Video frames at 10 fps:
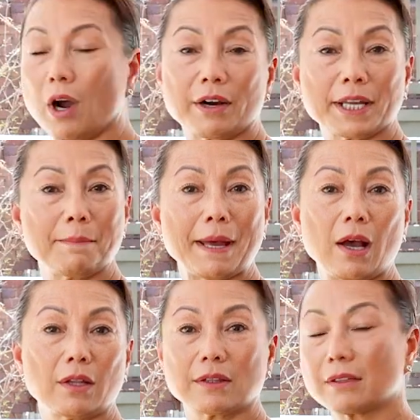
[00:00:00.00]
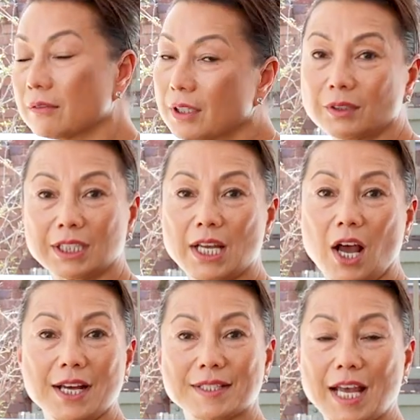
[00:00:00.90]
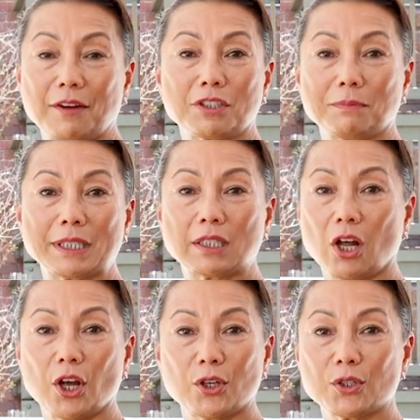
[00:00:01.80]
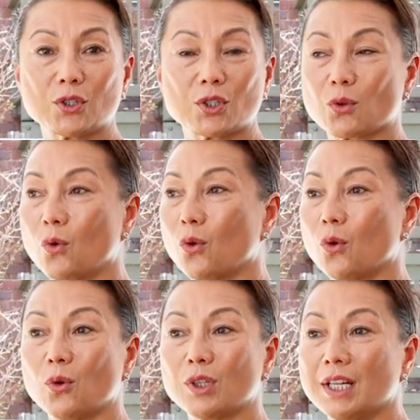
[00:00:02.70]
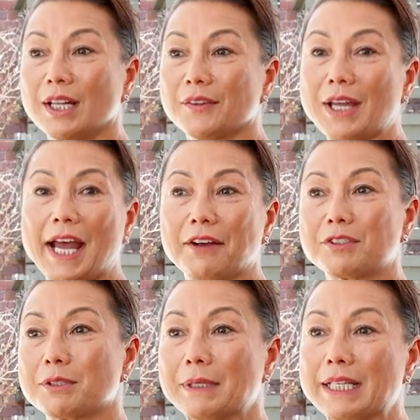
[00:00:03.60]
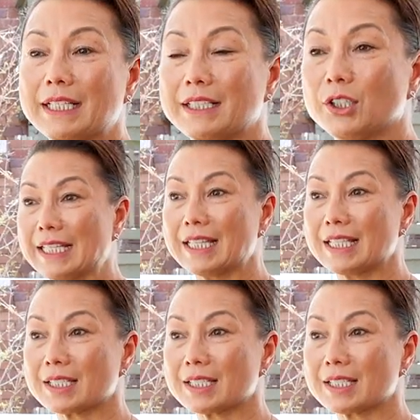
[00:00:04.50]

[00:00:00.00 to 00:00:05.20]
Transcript: worry about that the eyes have to be closed or they have to be in